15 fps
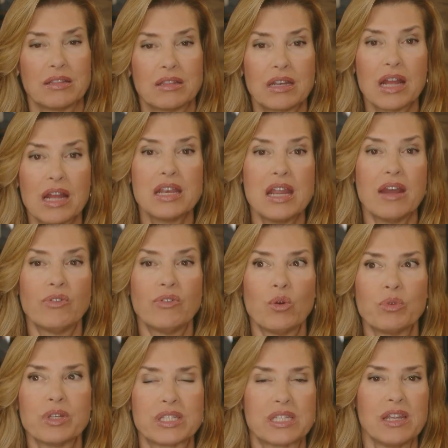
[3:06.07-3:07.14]
that I never
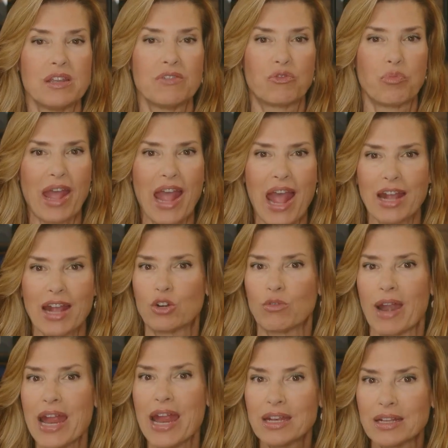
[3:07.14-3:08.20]
received back
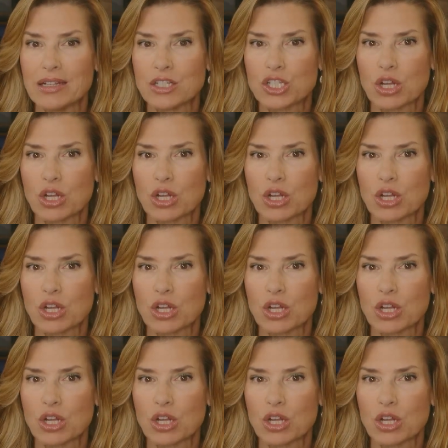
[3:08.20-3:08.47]
graded,